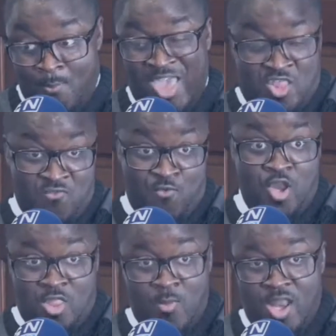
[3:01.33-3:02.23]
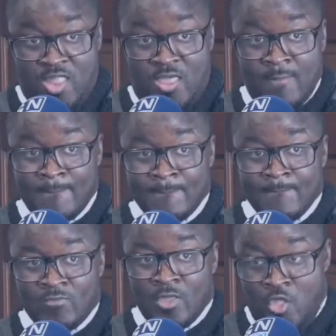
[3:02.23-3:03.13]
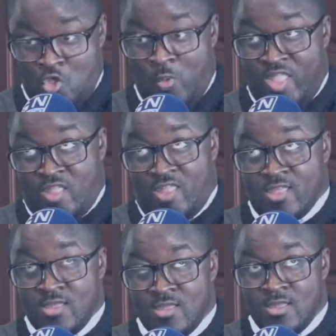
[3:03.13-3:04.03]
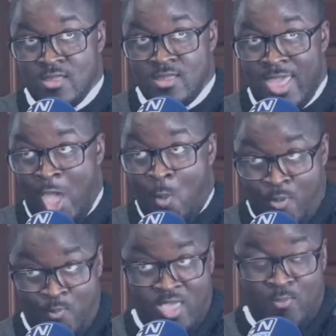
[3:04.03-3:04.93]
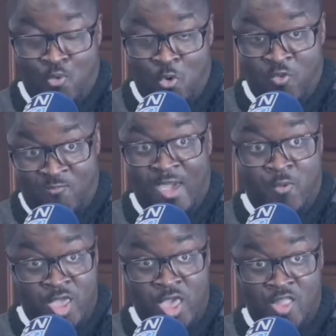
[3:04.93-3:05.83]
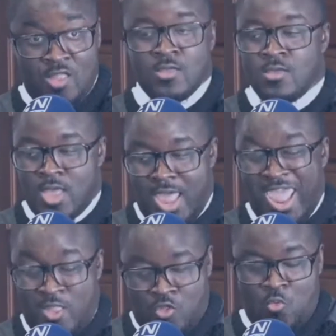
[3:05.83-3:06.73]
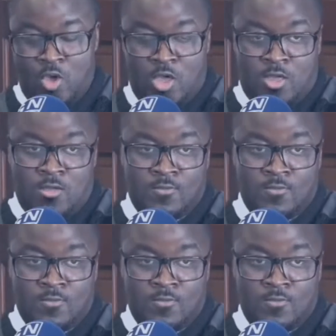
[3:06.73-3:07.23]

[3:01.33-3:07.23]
passion for disability. So it's helping people with barriers into work.